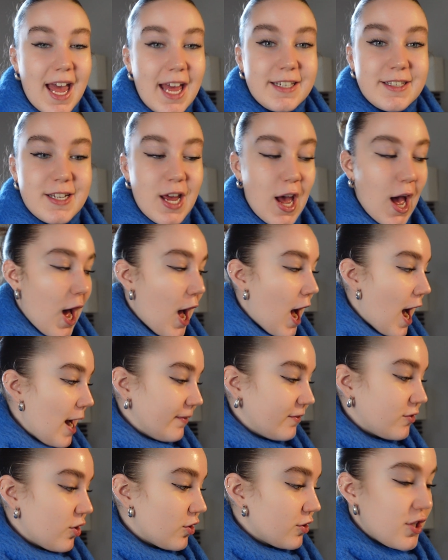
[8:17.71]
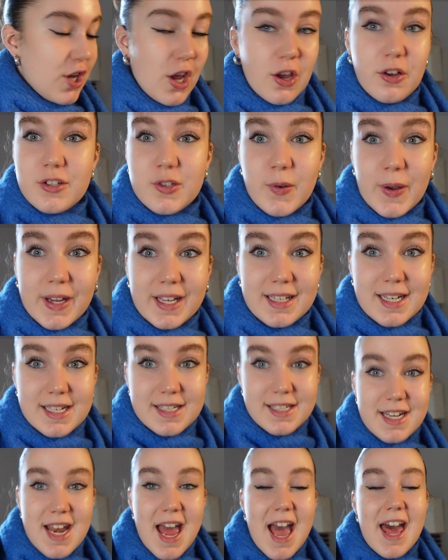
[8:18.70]
and I've got to go so I can
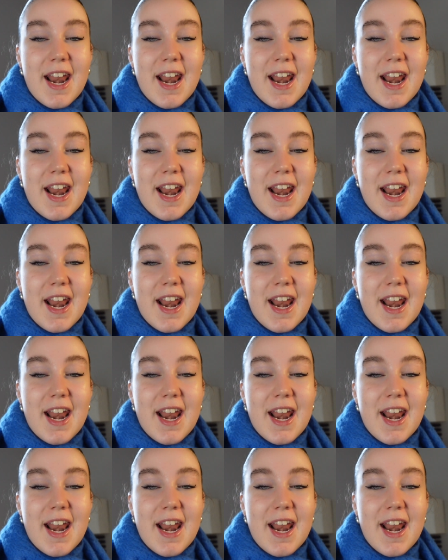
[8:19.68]
listen,